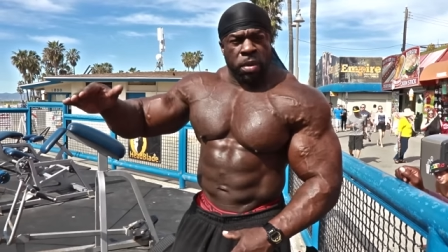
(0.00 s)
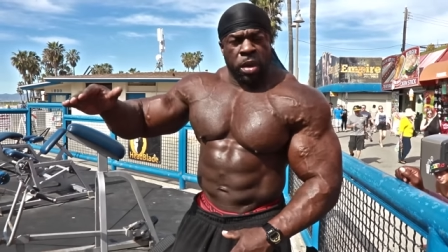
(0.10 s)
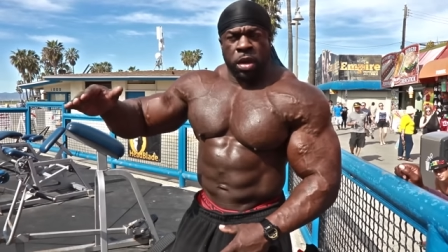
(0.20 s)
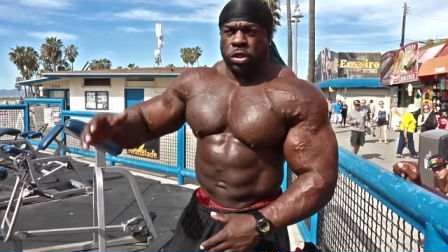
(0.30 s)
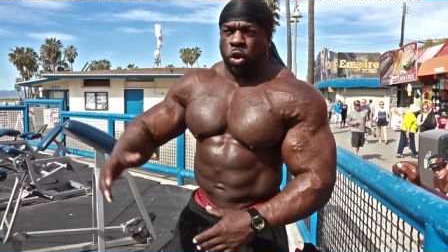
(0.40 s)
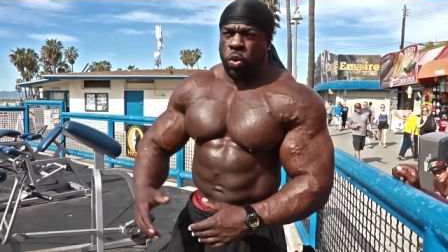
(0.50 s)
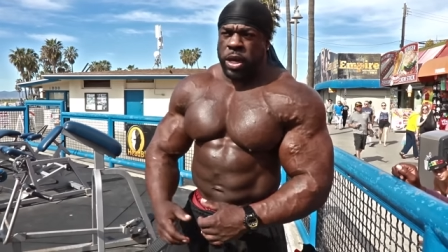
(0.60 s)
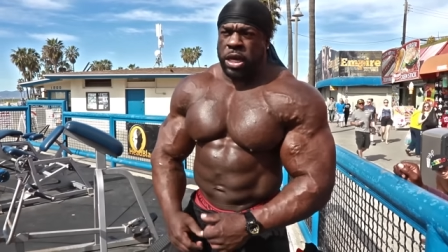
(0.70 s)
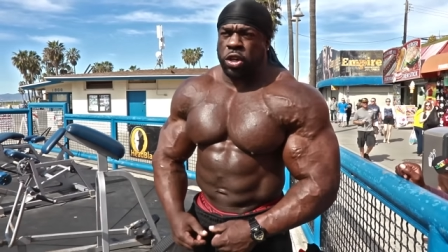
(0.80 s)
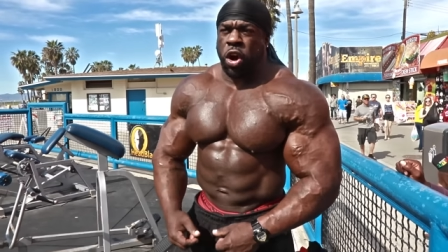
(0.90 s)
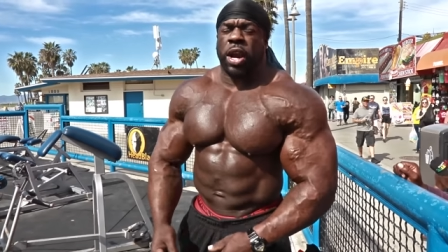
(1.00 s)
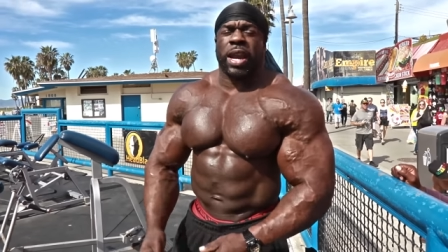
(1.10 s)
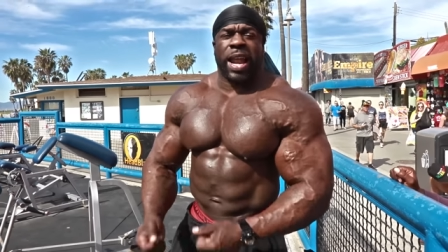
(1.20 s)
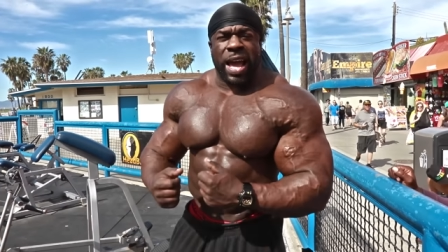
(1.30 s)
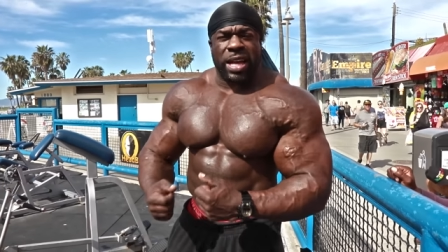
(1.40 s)
So when we get to our
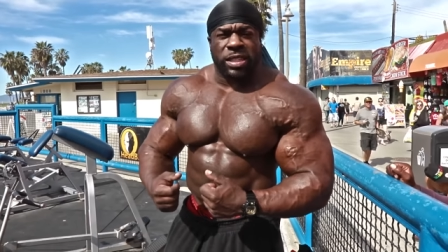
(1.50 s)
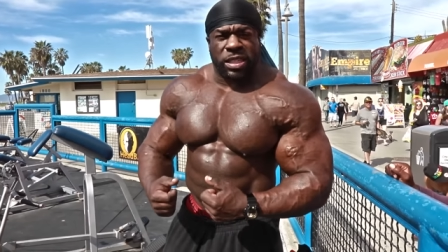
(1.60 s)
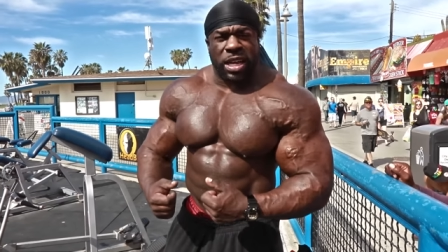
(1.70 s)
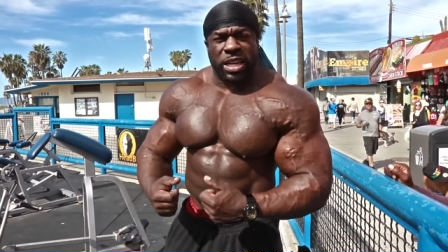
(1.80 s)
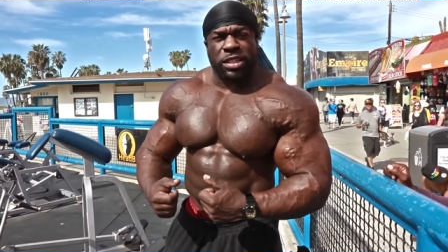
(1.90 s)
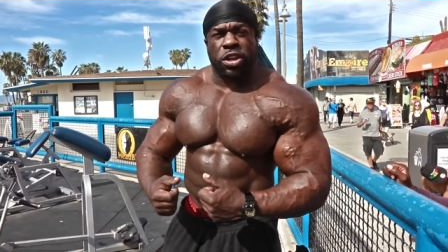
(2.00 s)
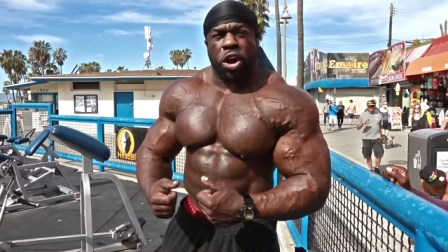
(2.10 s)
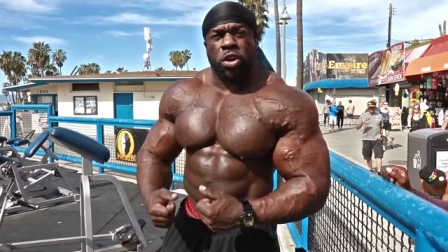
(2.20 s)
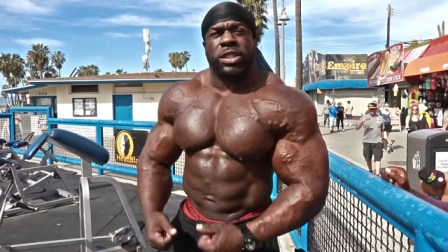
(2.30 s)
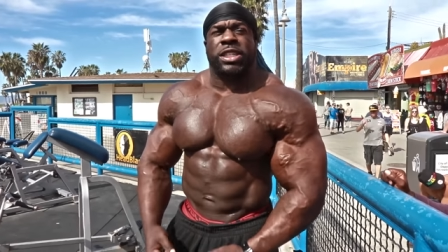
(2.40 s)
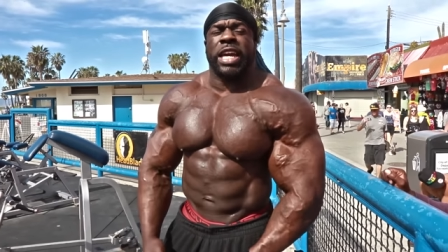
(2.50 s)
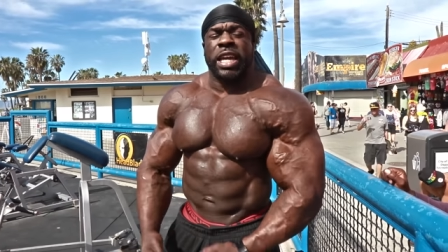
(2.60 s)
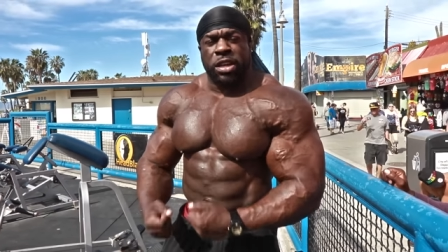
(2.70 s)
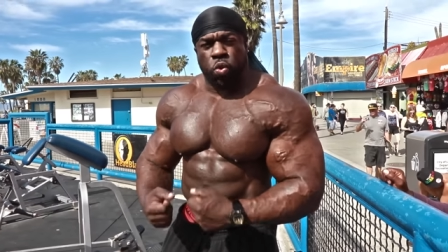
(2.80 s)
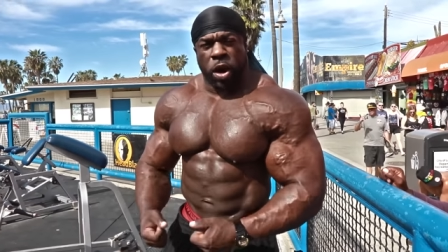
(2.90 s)
last set, that's called
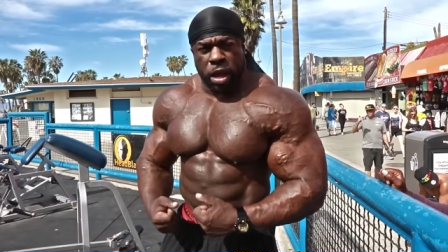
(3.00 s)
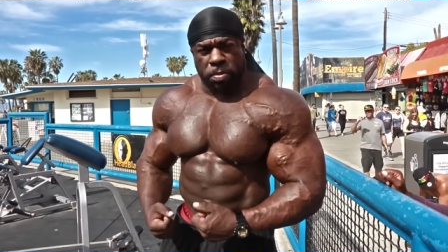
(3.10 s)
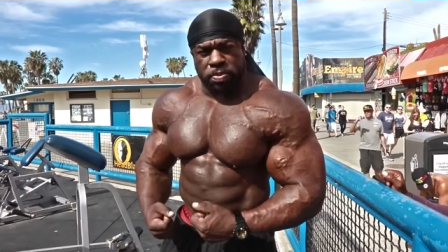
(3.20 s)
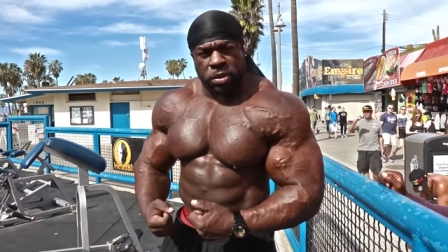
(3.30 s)
cheat reps.